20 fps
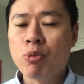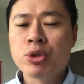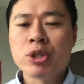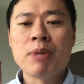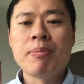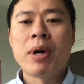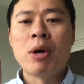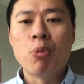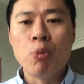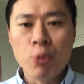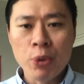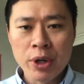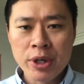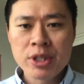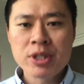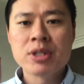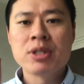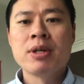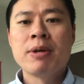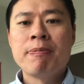Some of my
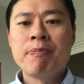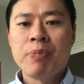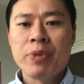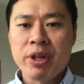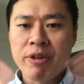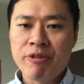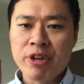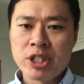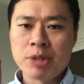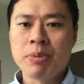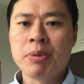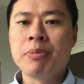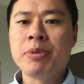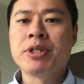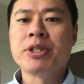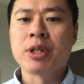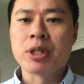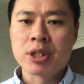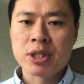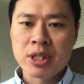worst investment
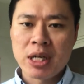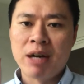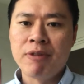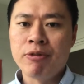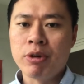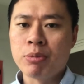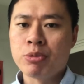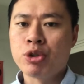mistakes come from